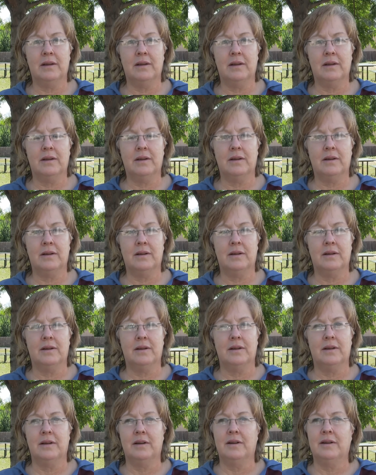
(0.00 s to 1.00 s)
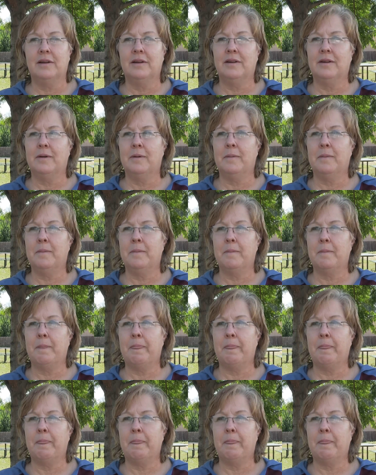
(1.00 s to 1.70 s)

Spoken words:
No one is speaking in this clip.